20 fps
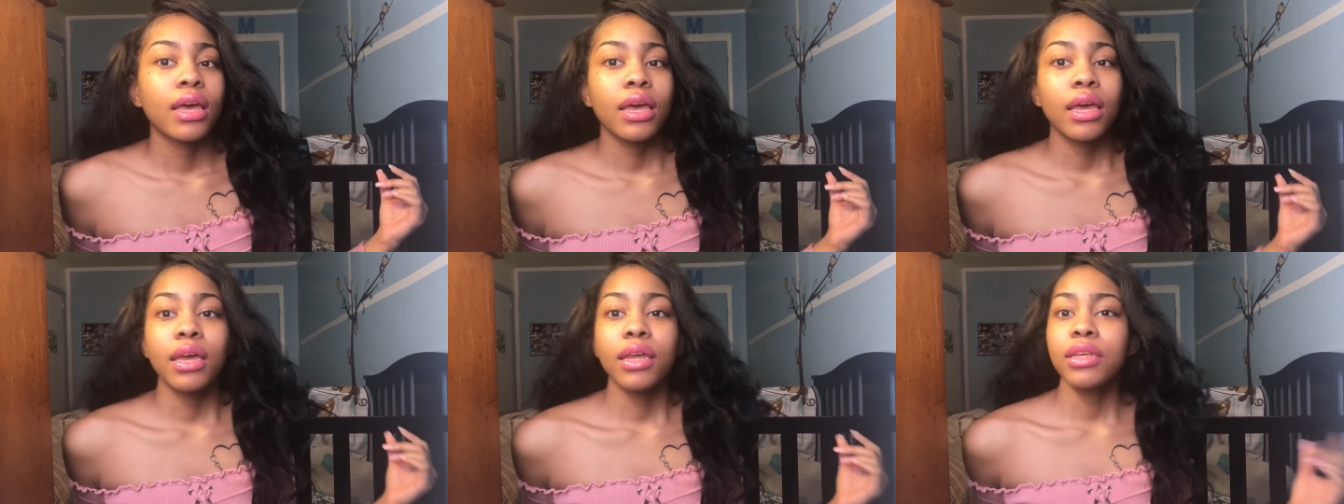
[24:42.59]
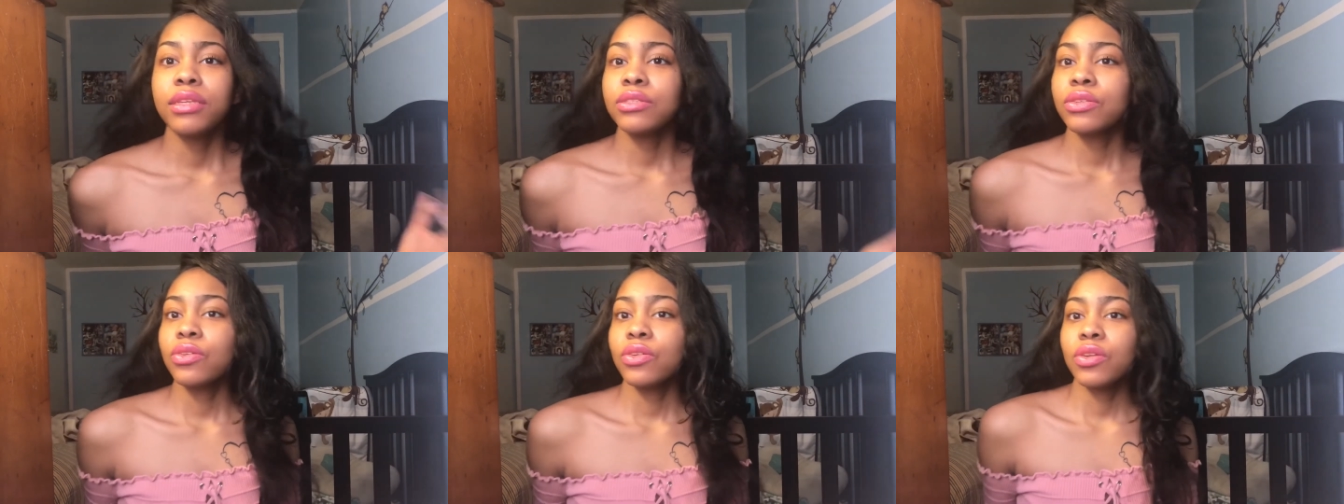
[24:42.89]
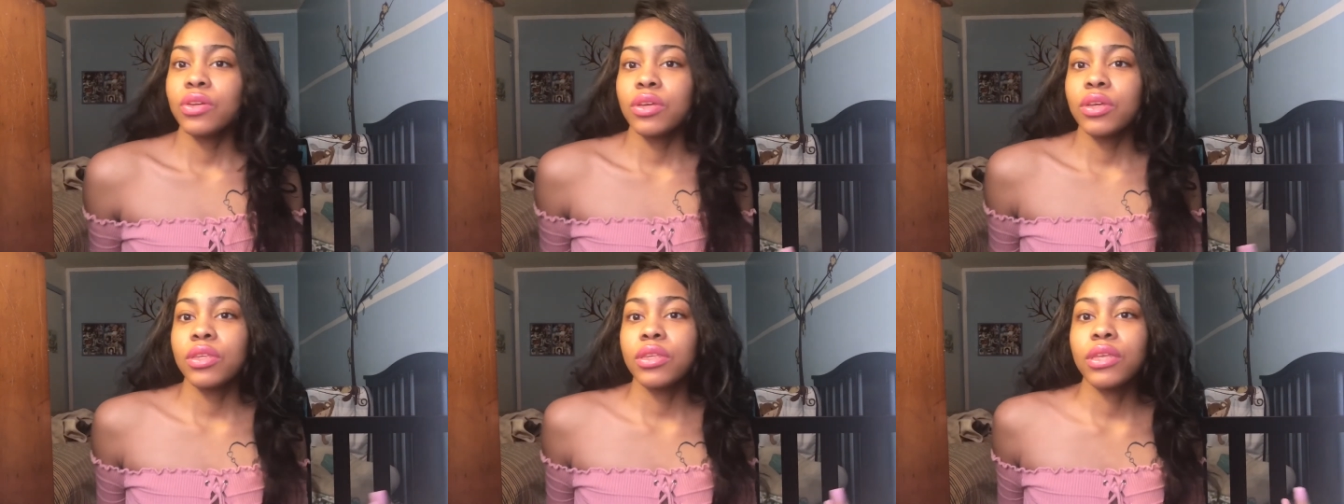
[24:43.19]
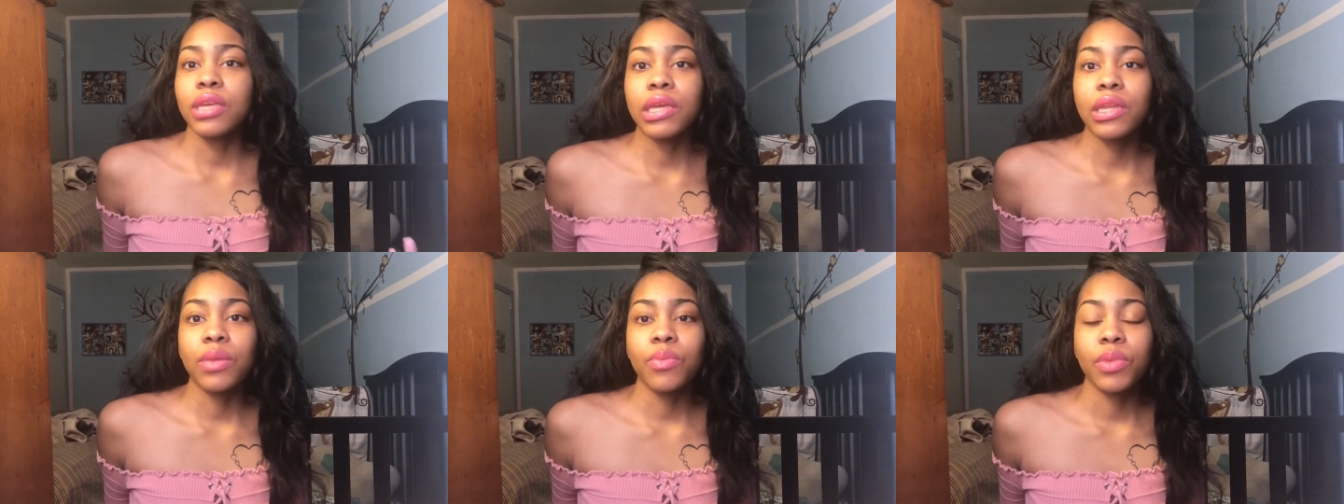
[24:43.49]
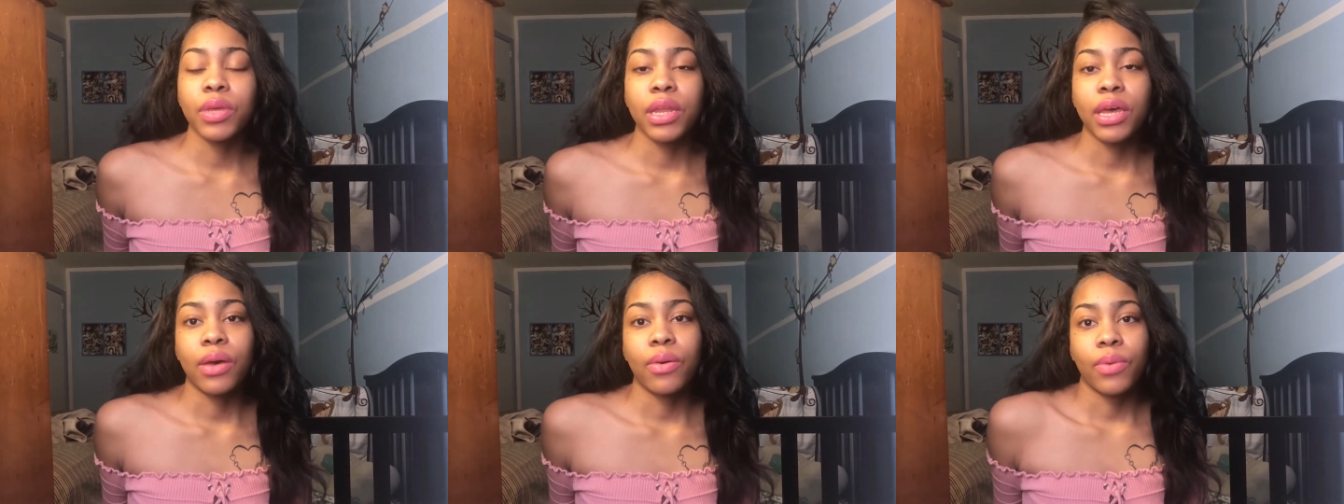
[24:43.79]
And it's going to continue to
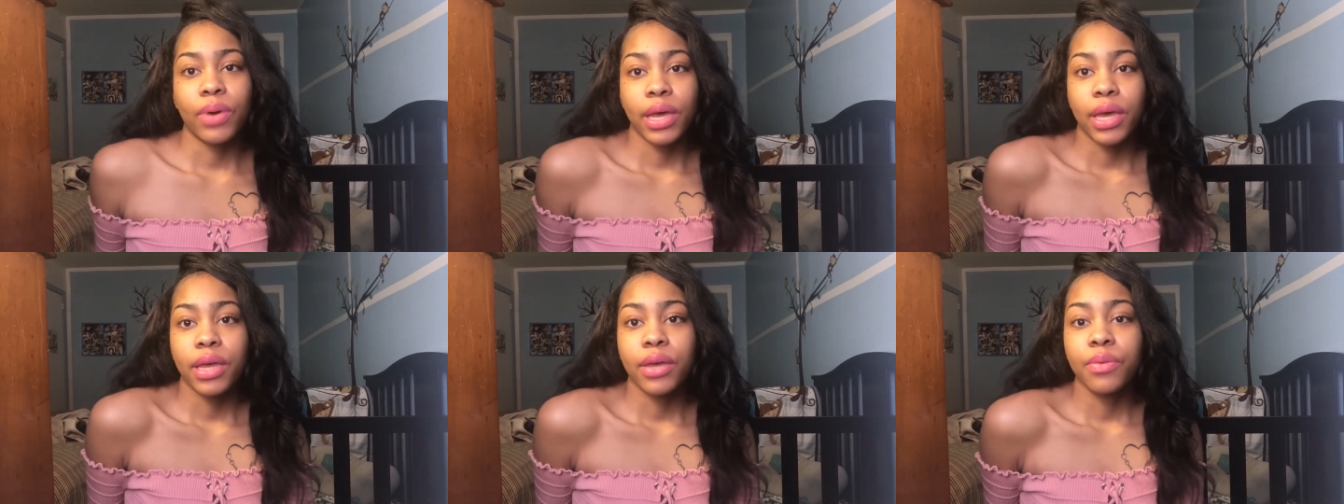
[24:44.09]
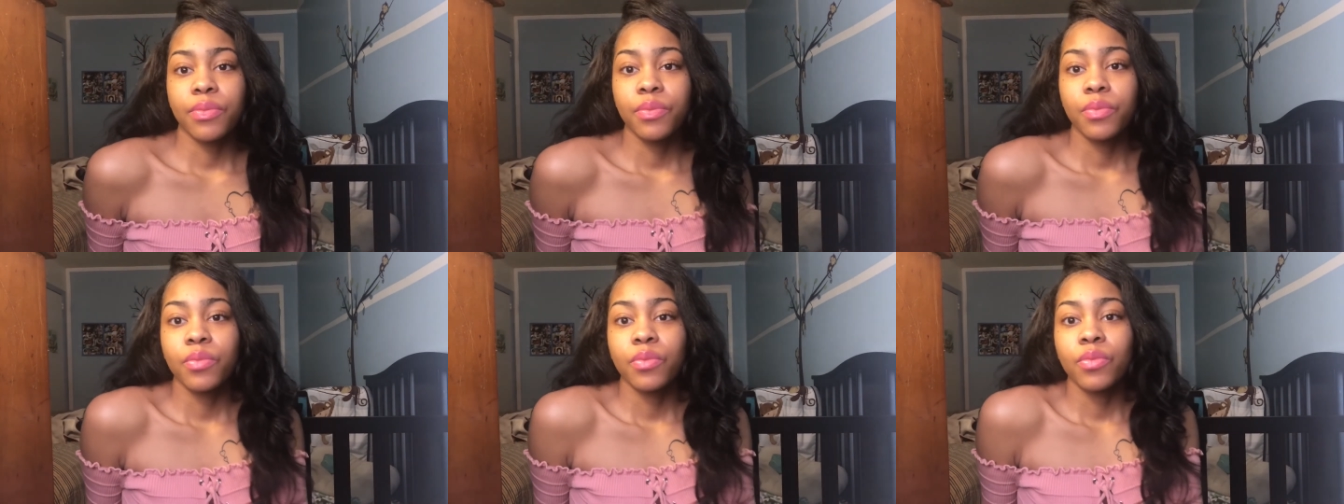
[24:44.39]
be that way.